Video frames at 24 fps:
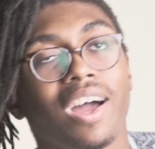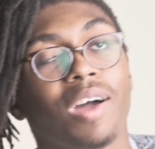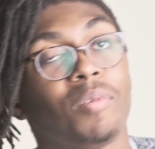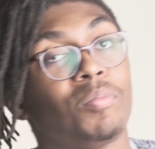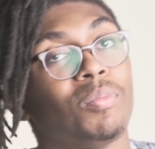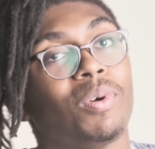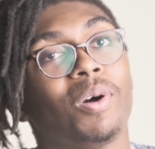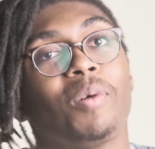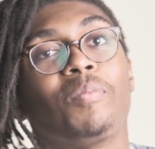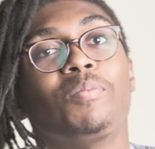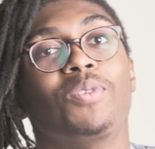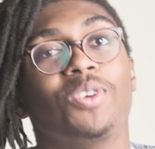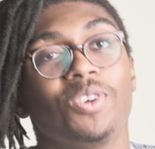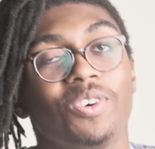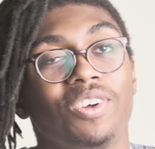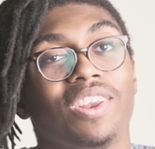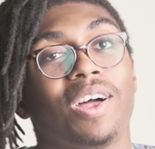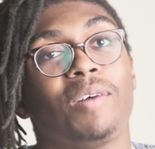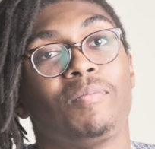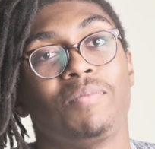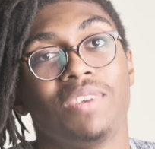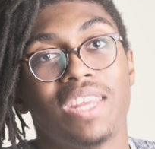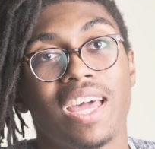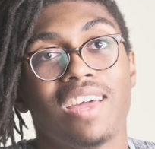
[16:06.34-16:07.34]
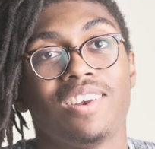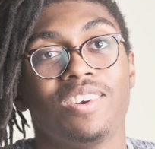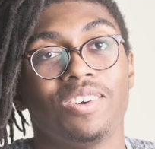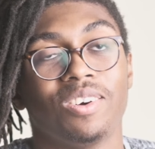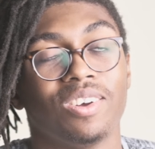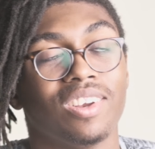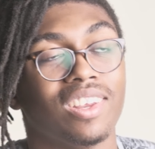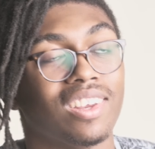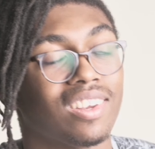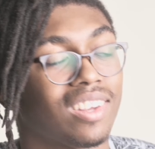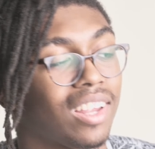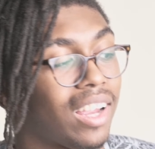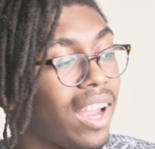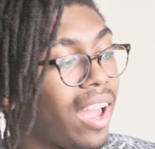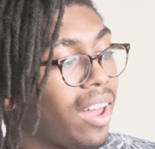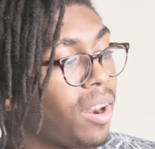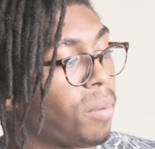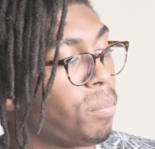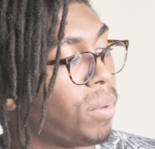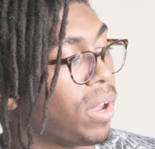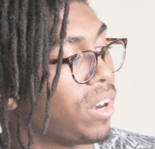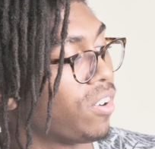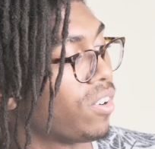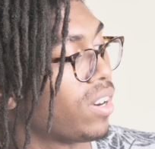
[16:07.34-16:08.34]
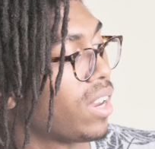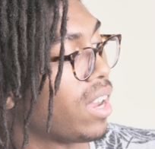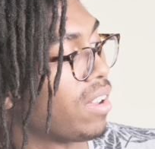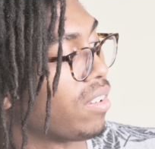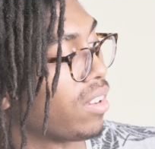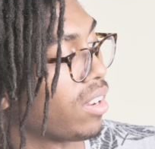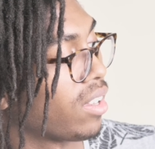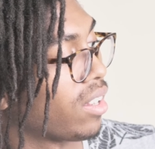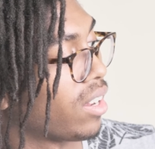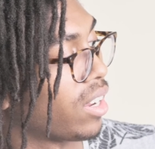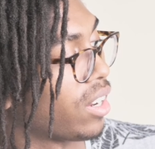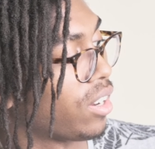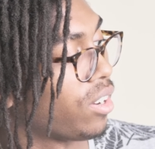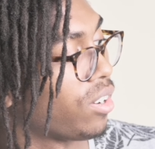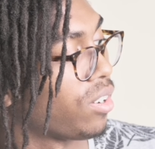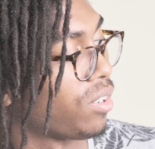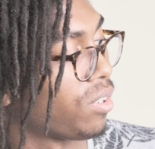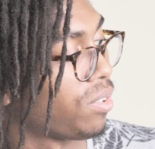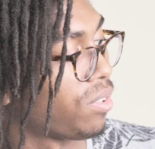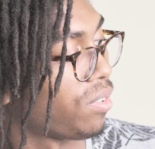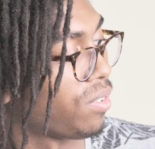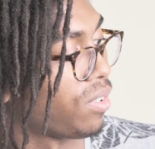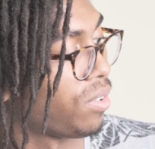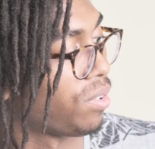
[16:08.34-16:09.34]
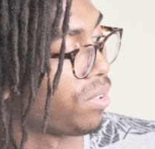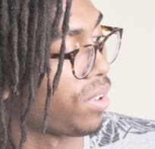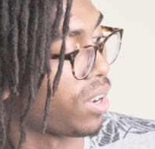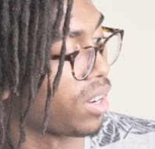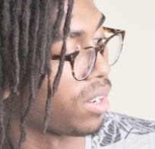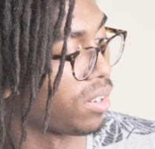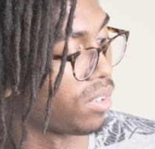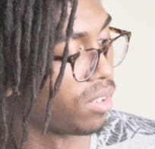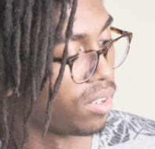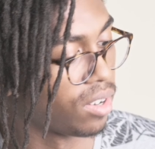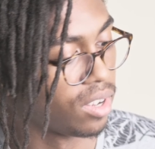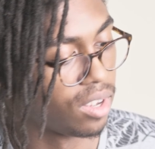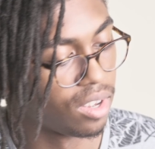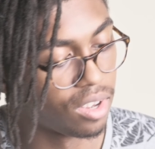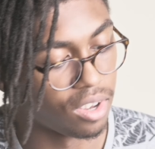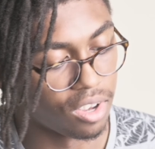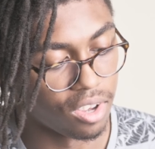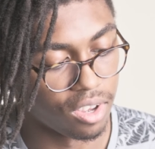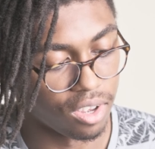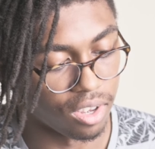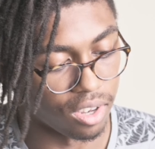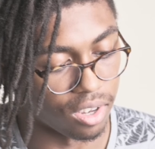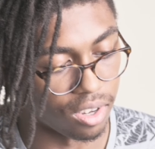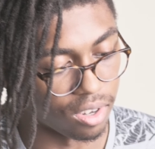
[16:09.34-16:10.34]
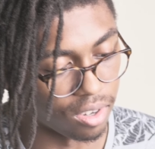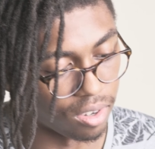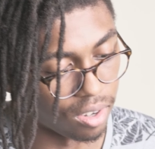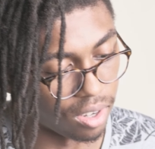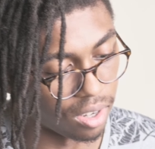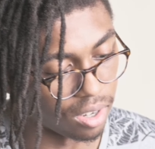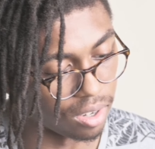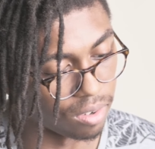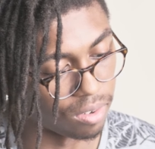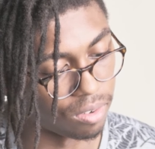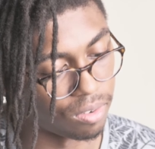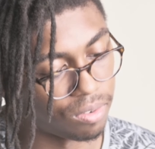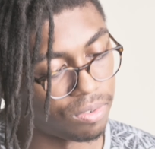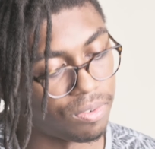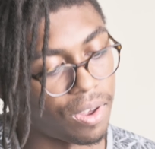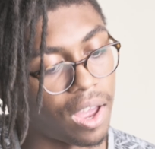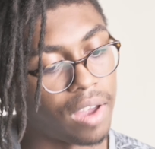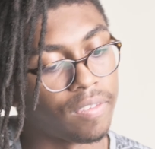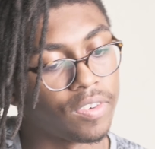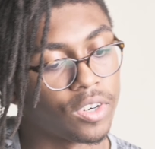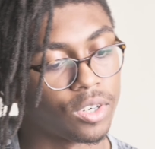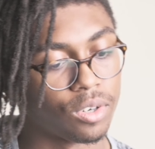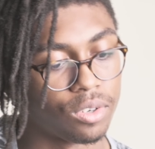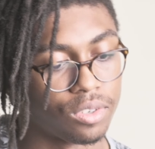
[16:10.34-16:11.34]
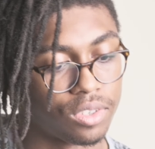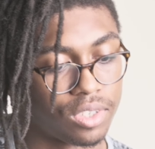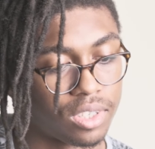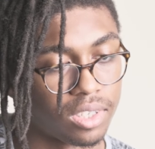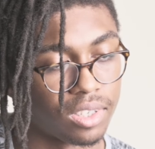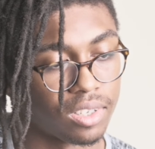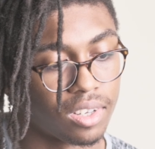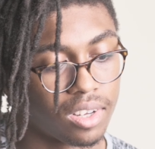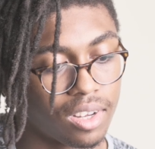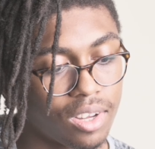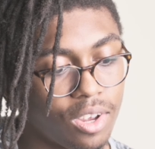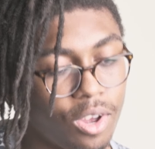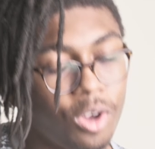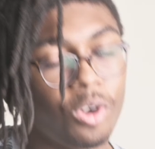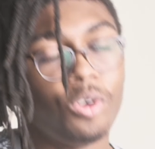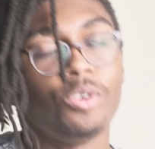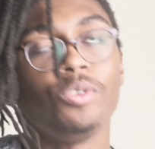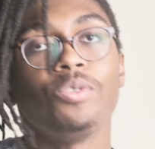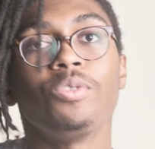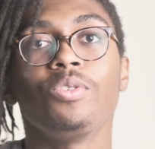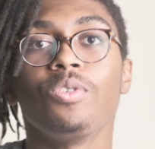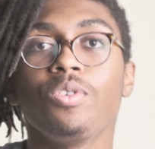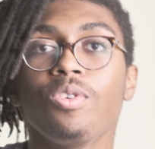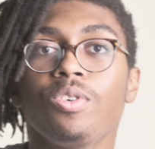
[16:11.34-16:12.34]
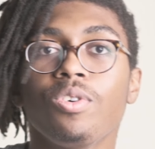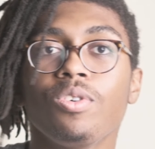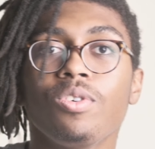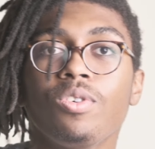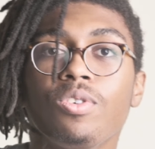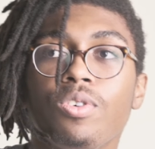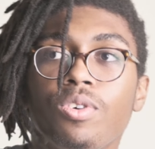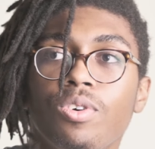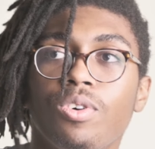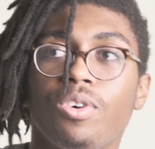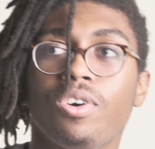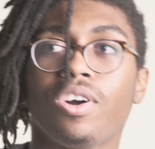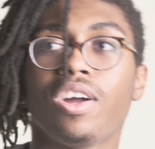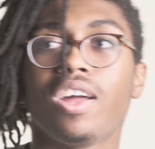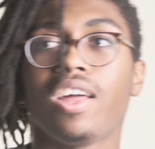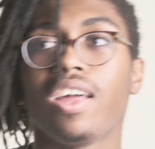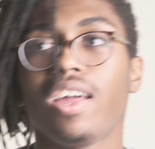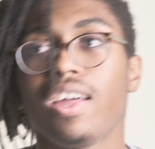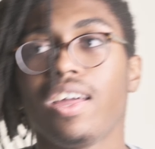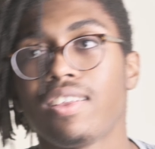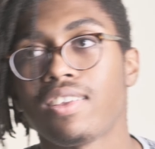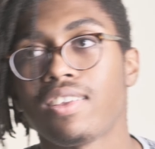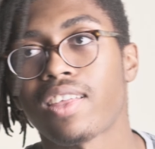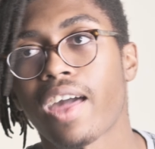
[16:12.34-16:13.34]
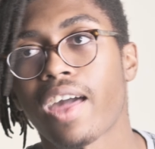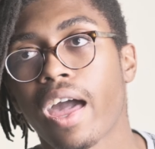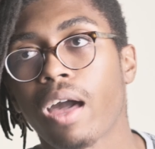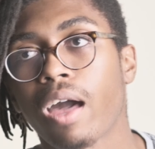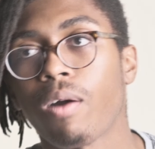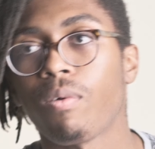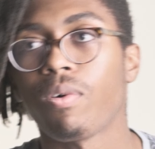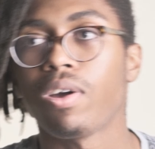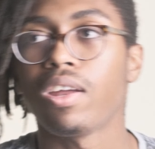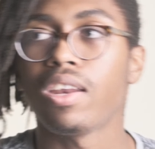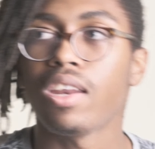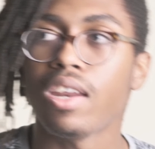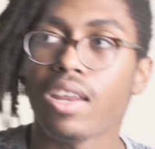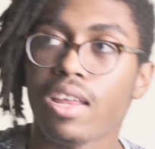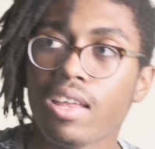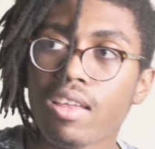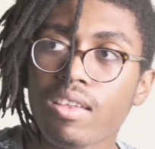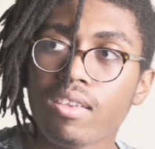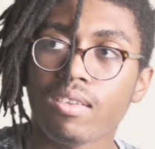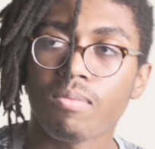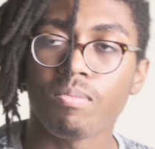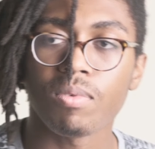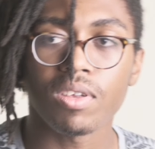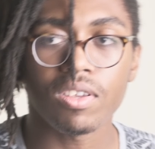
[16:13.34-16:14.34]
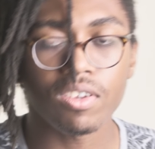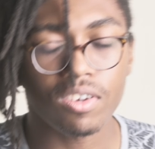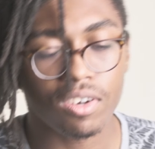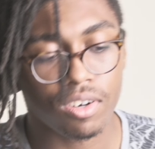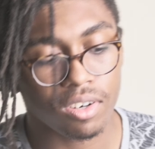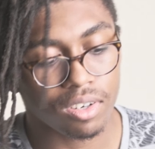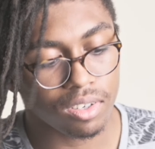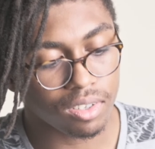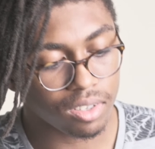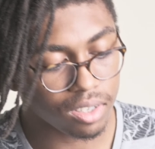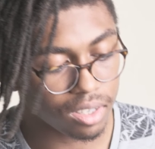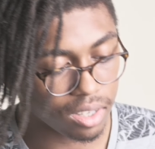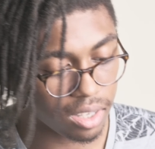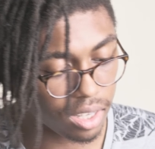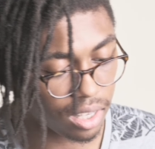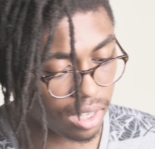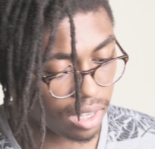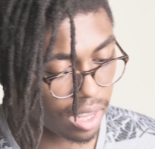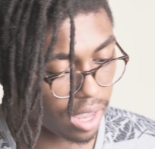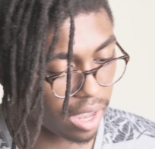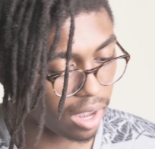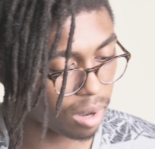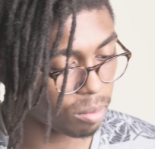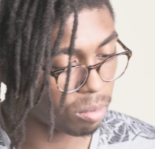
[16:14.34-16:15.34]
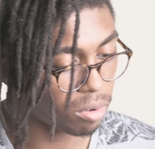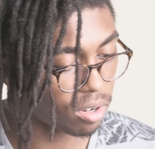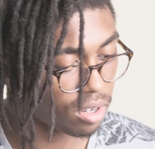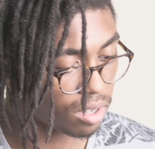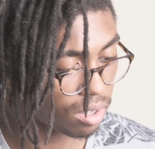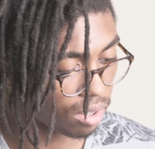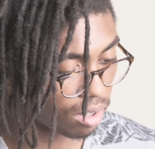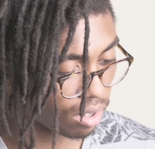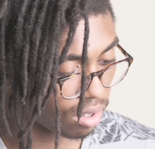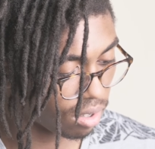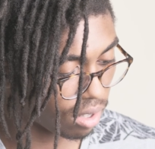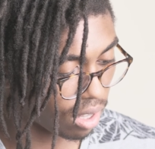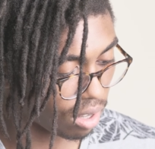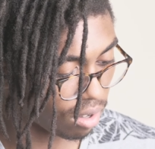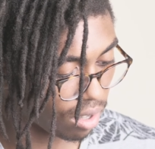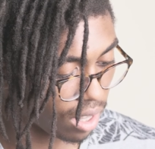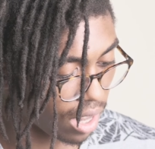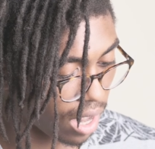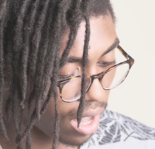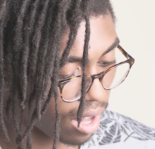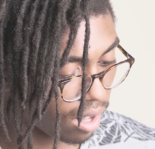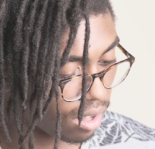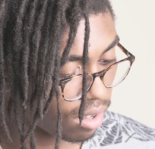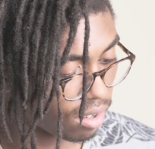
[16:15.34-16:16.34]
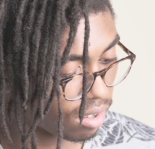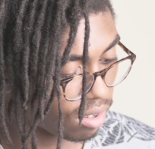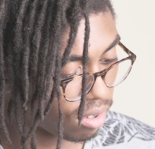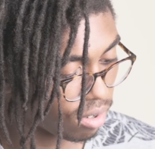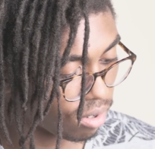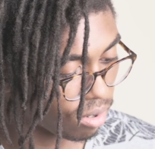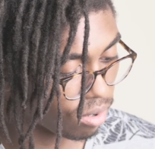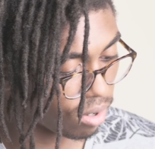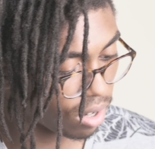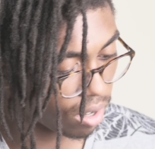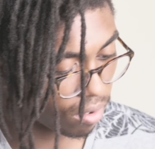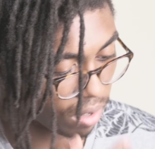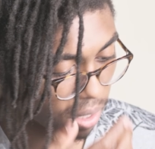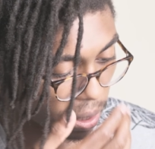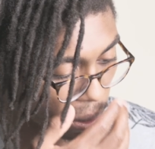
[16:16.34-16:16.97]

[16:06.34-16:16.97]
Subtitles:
I'm dead doing this, like, kind of patronizing, like you're a fucking 5-year-old's. Ooh, is that what it is, Mr. Cameron Callis, or whatever the